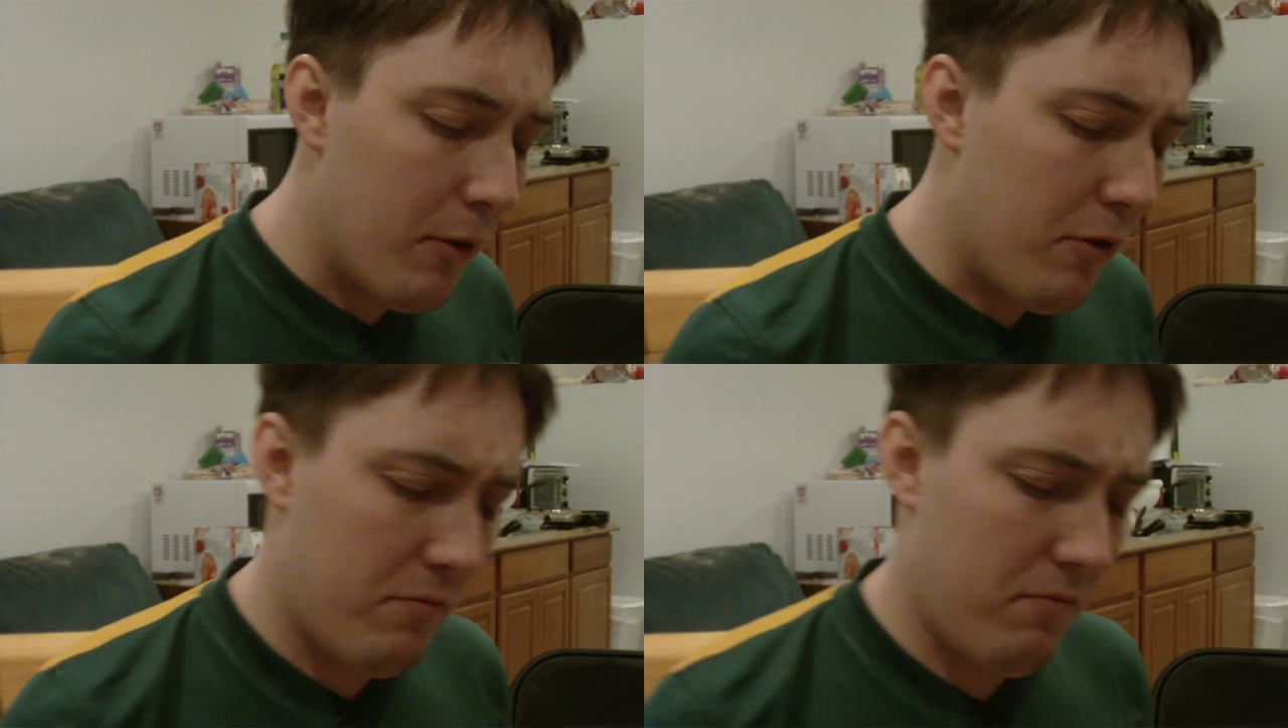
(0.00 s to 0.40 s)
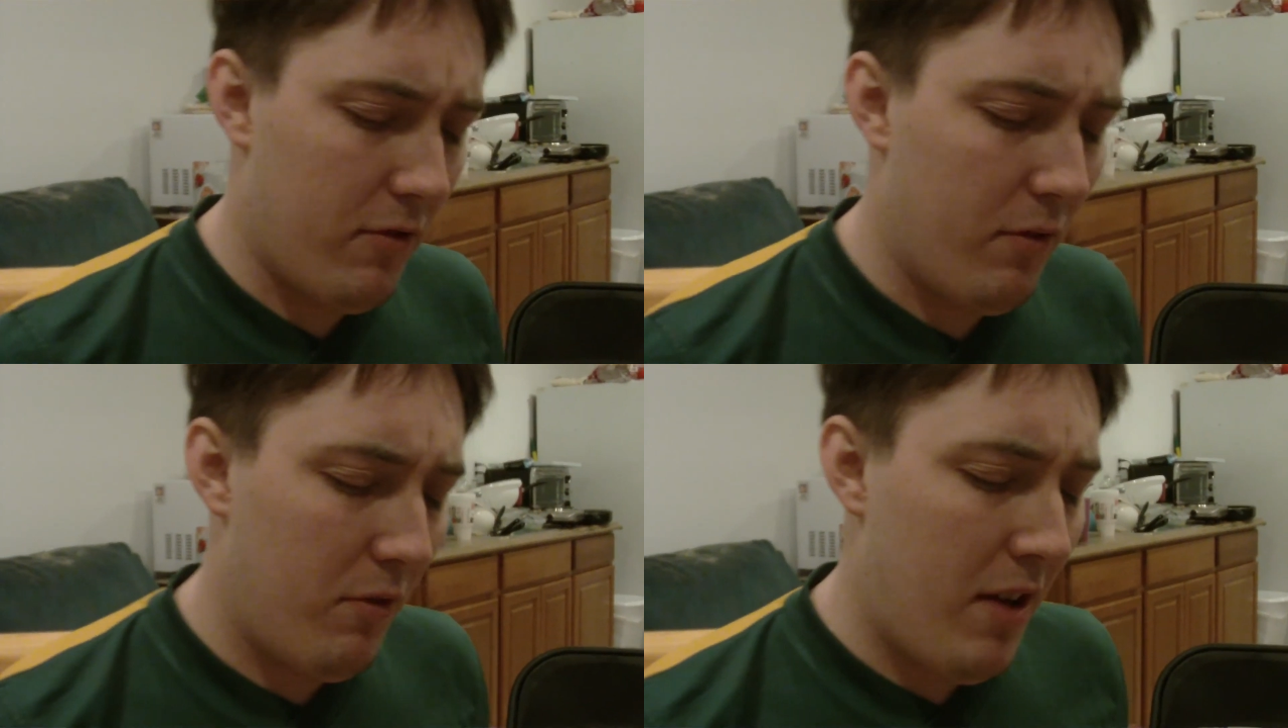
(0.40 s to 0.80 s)
There's
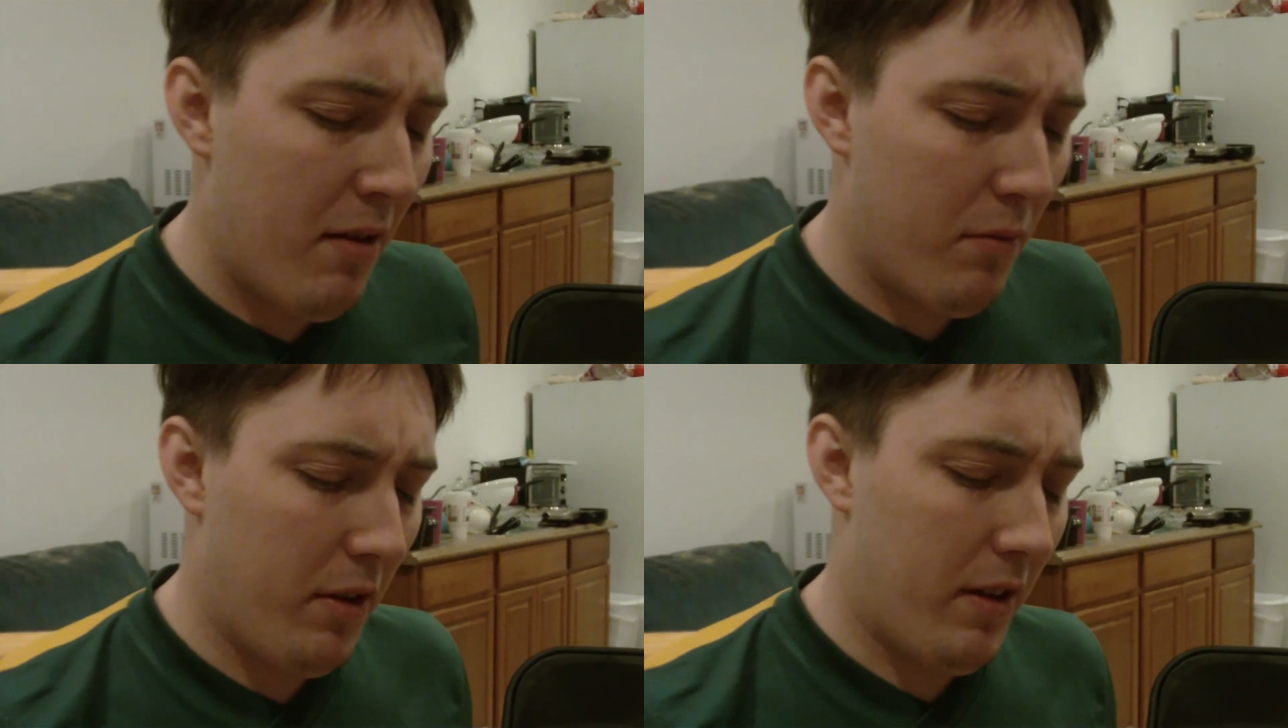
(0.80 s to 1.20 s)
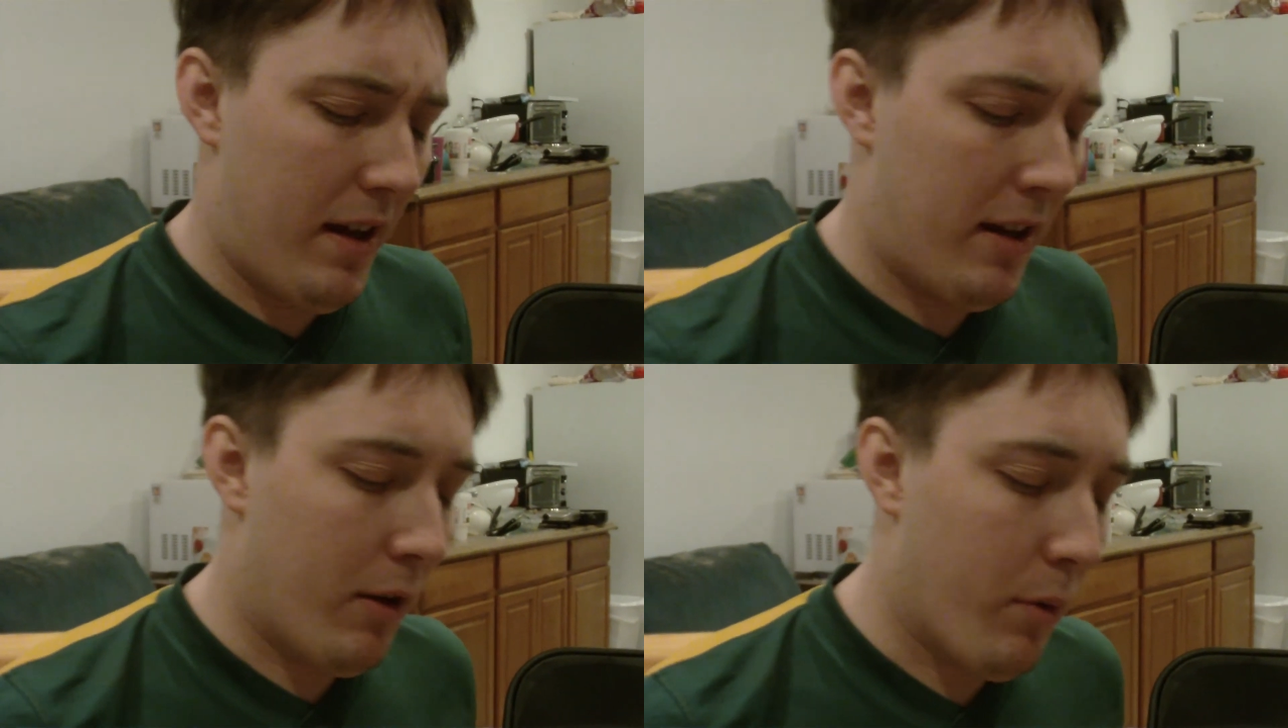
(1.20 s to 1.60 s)
not really
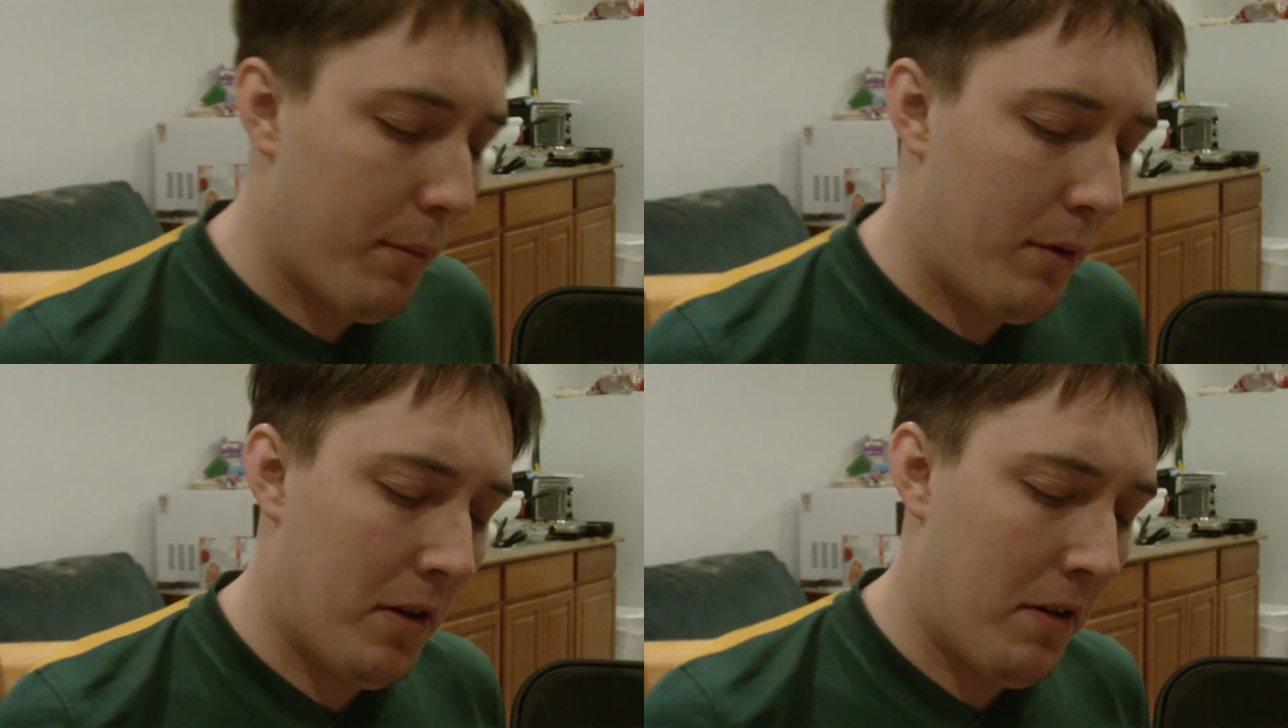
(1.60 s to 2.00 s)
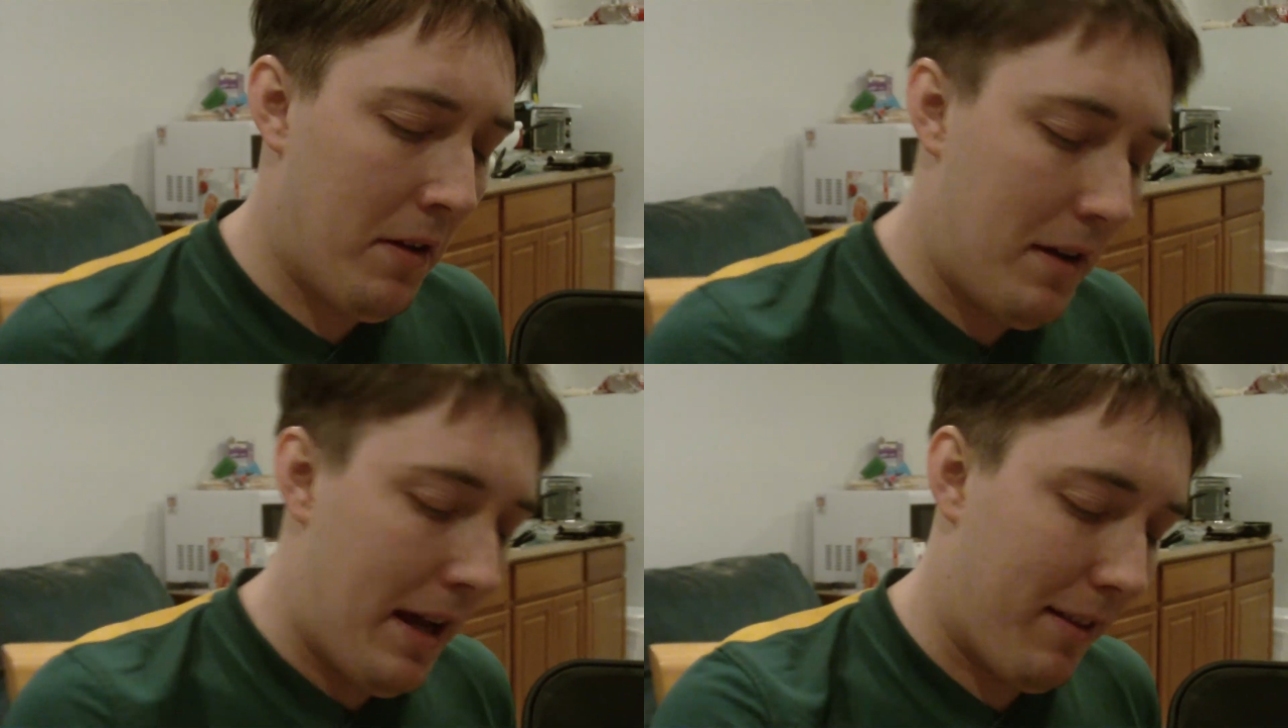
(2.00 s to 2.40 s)
any equipments in
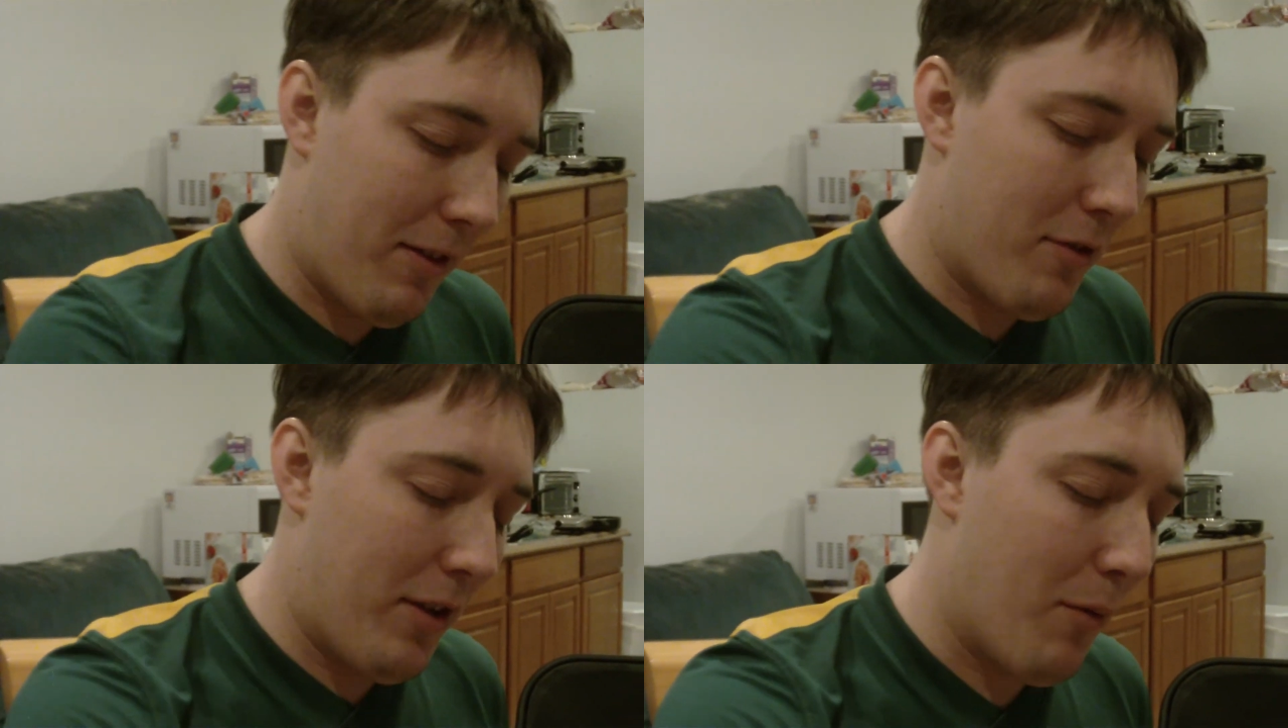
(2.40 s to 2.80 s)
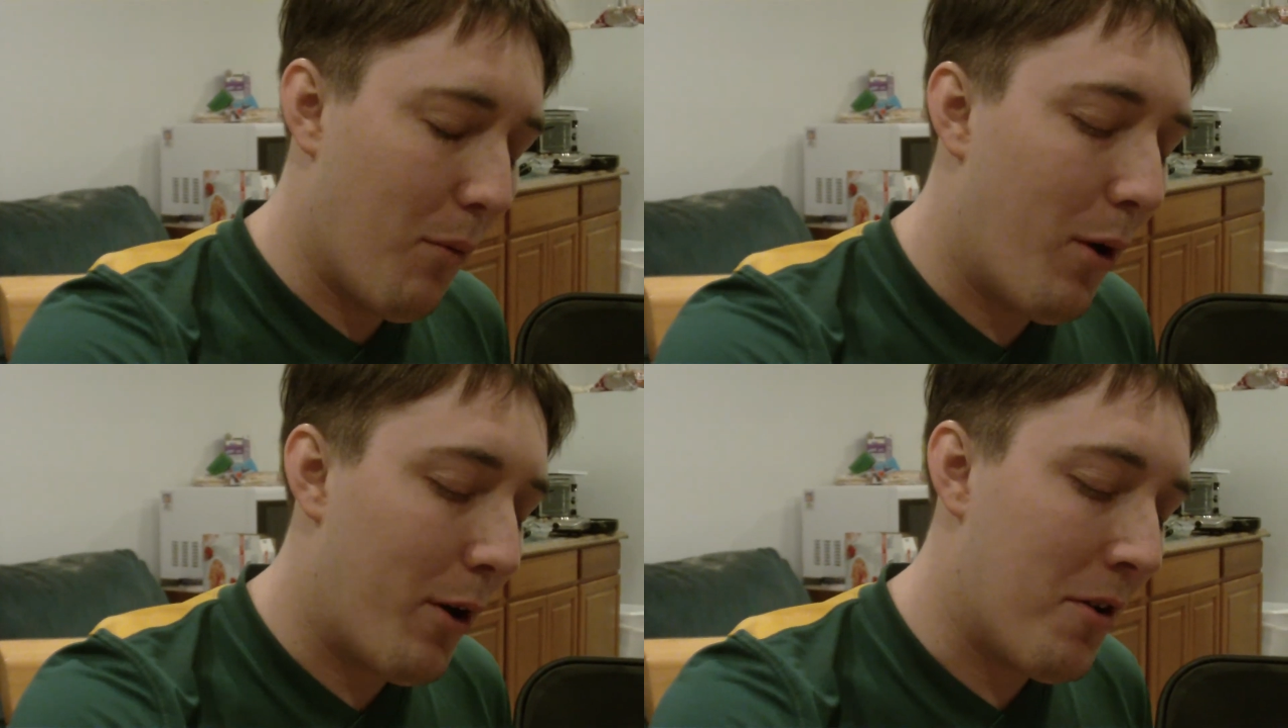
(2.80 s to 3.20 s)
the deck. There's like
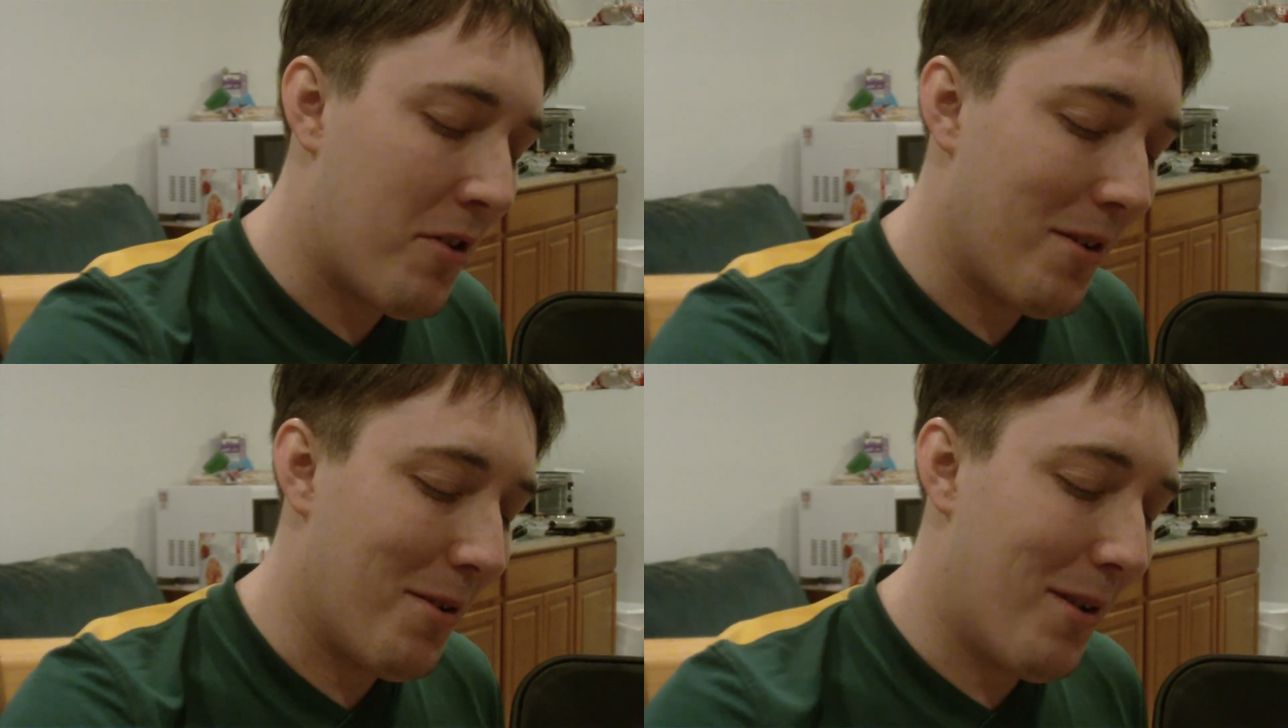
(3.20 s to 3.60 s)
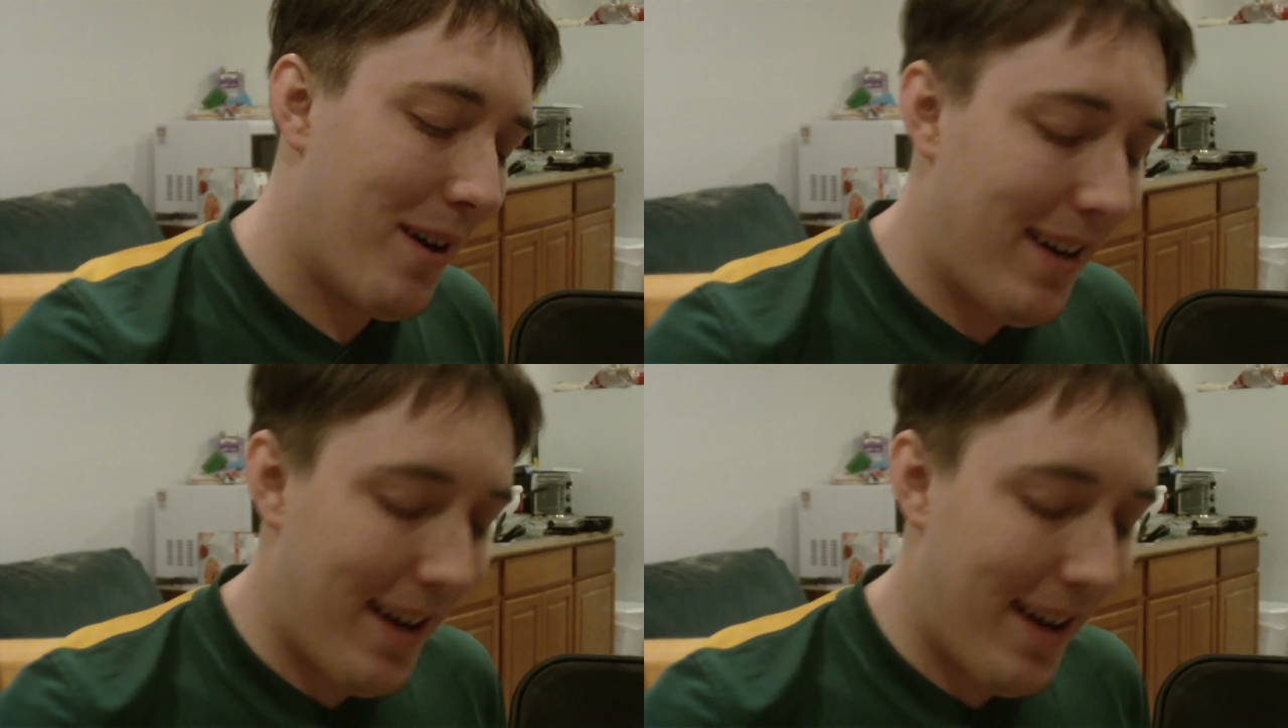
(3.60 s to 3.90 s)
1 or 2.